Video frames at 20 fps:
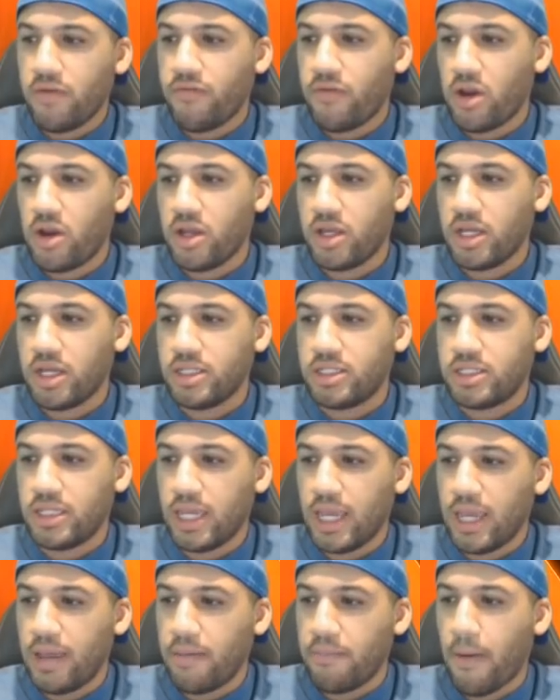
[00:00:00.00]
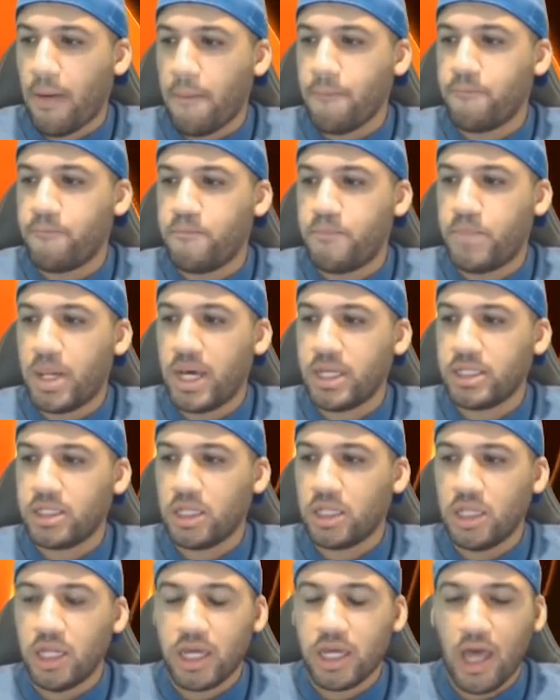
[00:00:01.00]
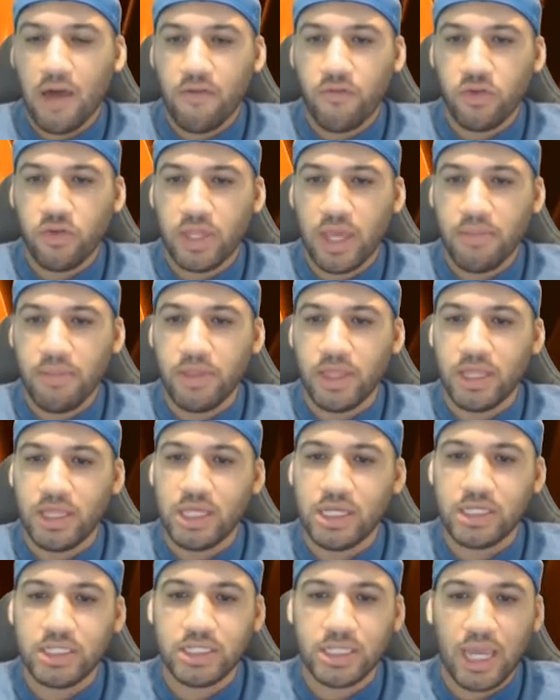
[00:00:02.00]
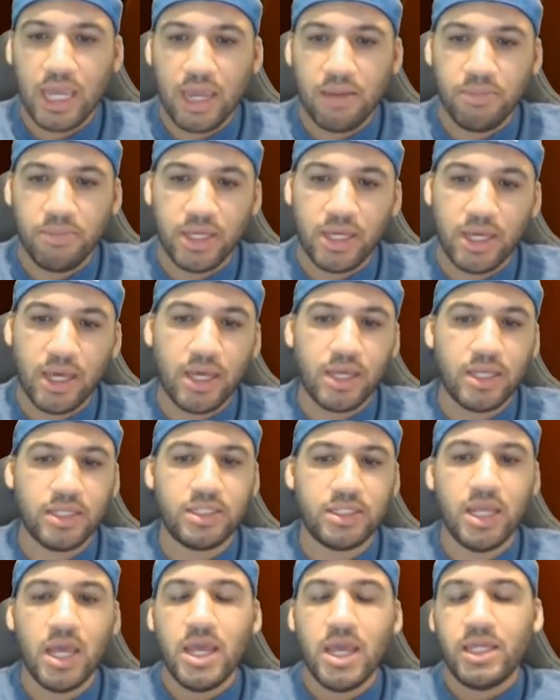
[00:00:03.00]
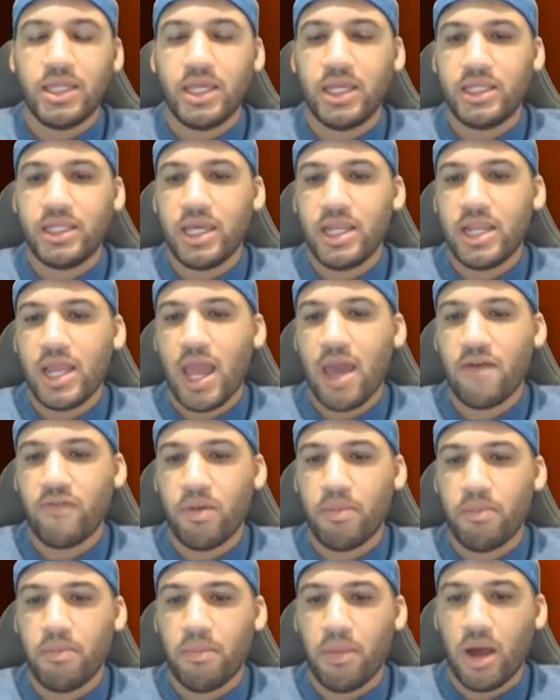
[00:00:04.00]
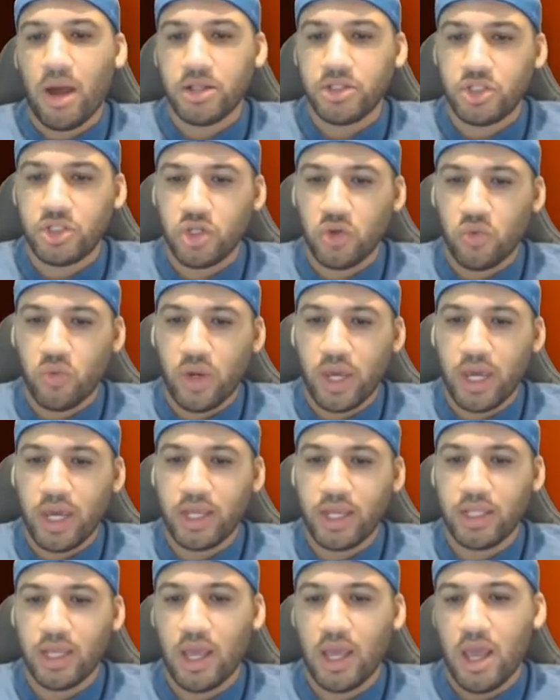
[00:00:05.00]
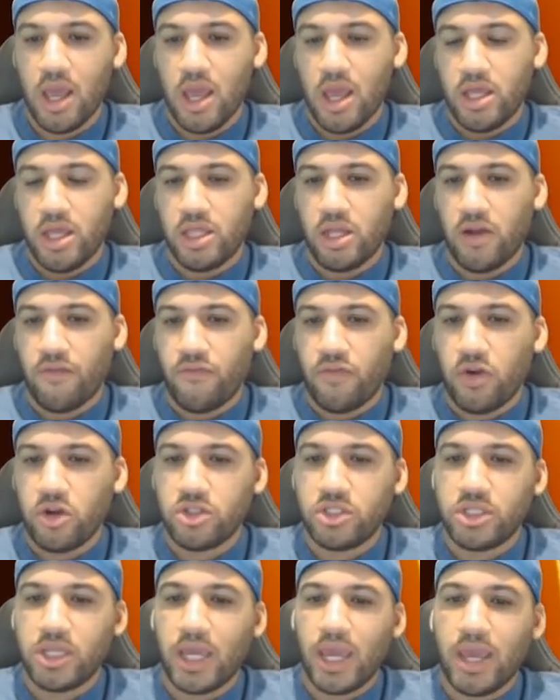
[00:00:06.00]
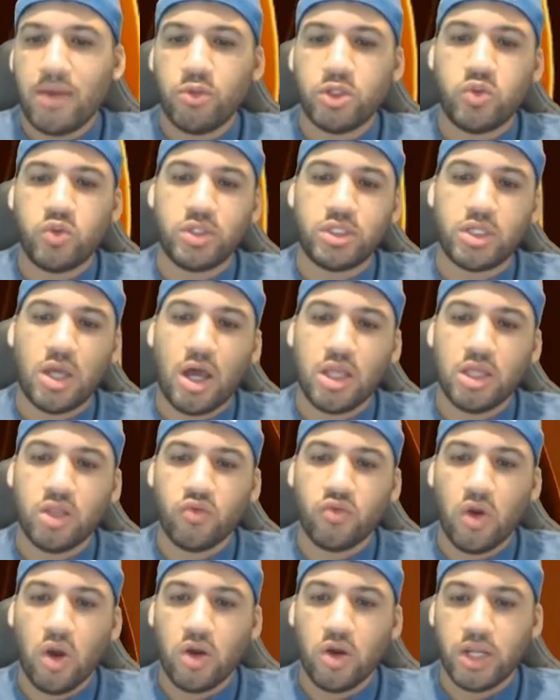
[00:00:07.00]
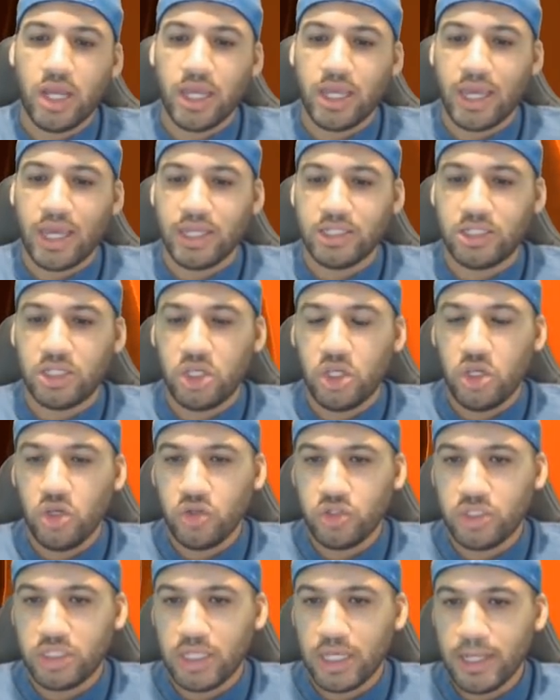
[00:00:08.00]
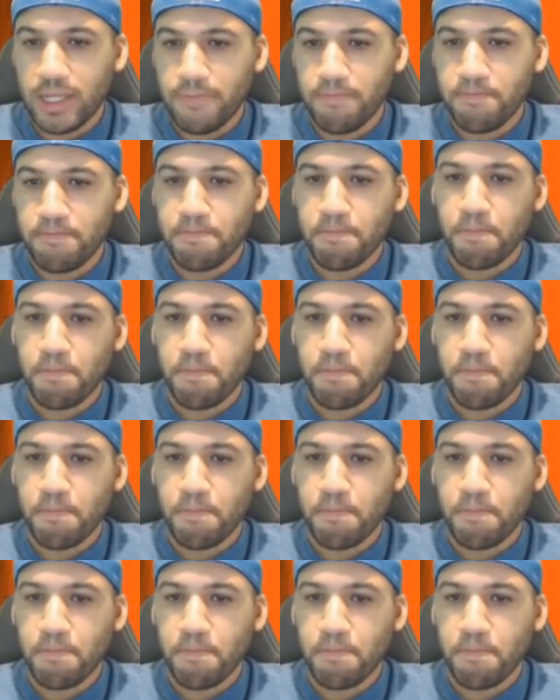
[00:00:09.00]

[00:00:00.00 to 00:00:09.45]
very good team, but look out for them this game because they did have a monster win their first game, which was on the road against Houston.